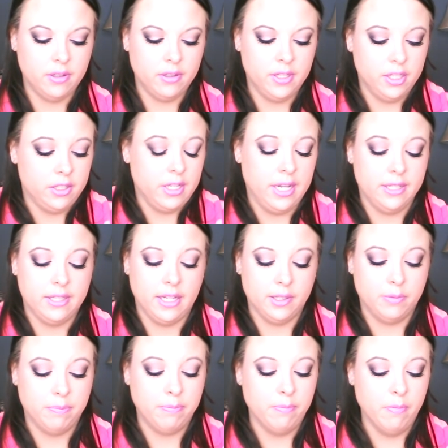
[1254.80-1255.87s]
just, it
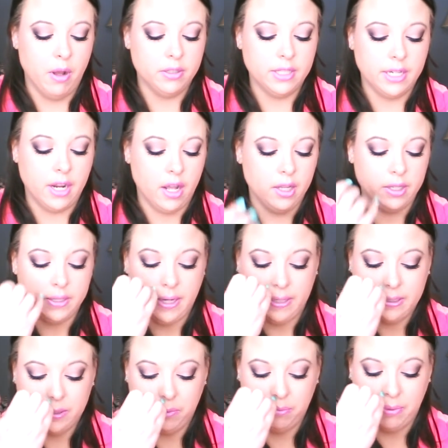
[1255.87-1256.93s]
says multicolored
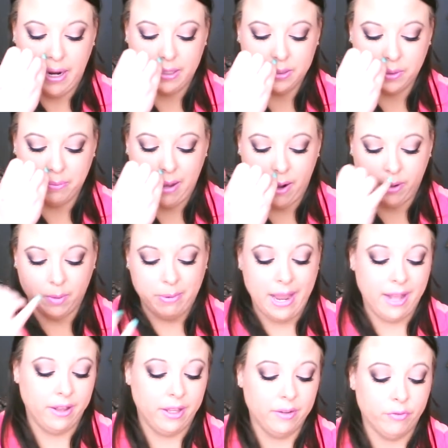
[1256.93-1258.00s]
custom bronzer powder
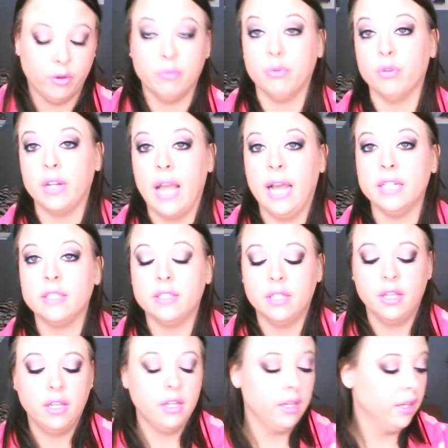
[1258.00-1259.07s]
palette for brunettes.
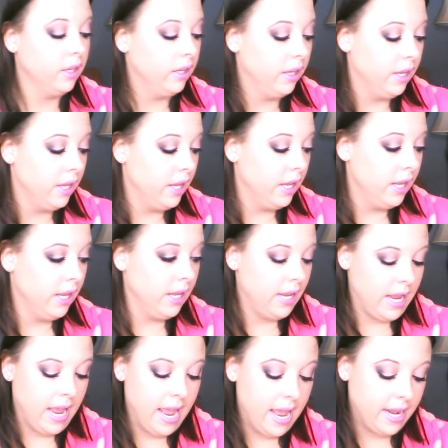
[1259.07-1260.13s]

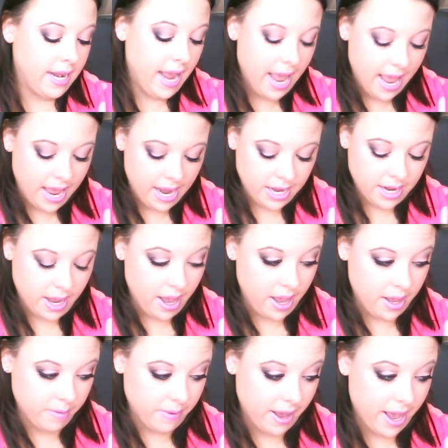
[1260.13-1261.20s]
And then
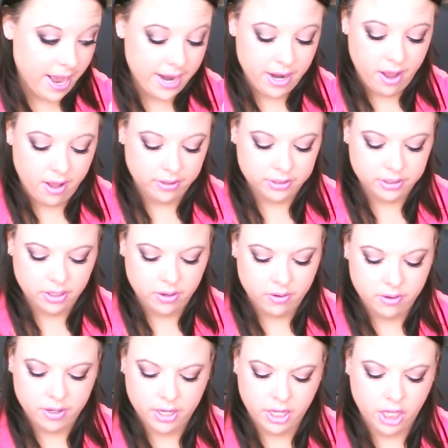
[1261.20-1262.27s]
I
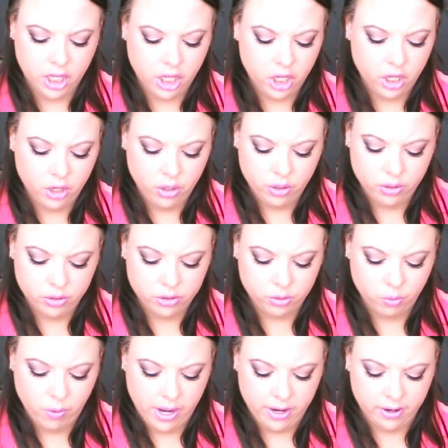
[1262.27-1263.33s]
also a huge
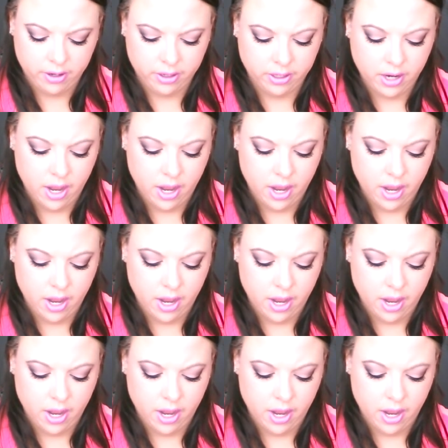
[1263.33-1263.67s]
wearer